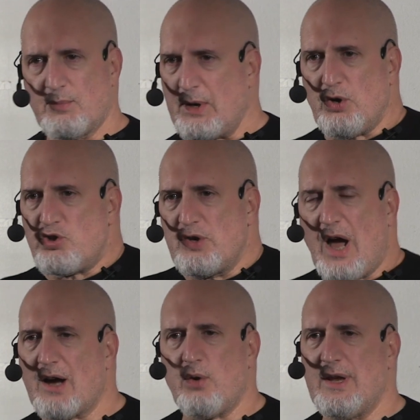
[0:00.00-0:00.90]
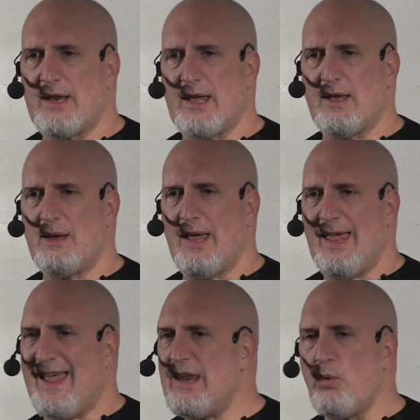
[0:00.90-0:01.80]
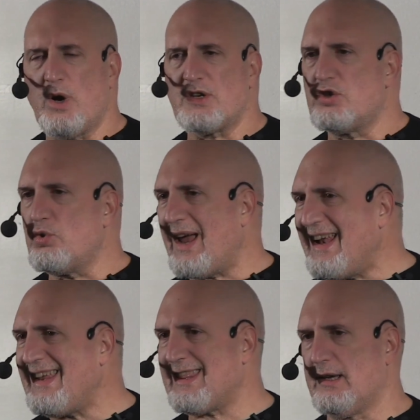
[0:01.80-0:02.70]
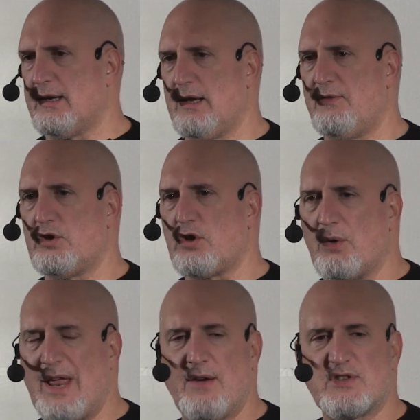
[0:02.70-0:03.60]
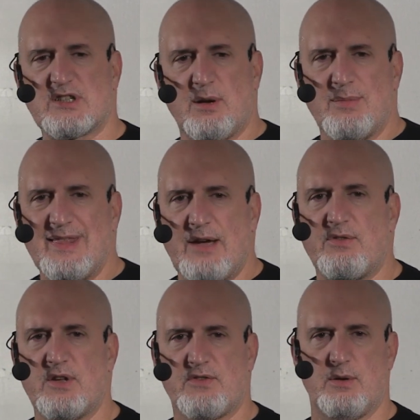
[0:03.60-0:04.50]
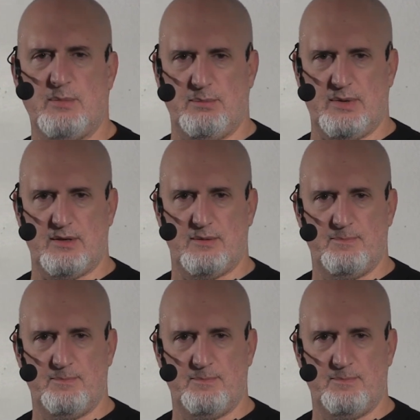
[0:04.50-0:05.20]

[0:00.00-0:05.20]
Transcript: Because you're not going to get anyone to do anything if you don't have some level of commitment.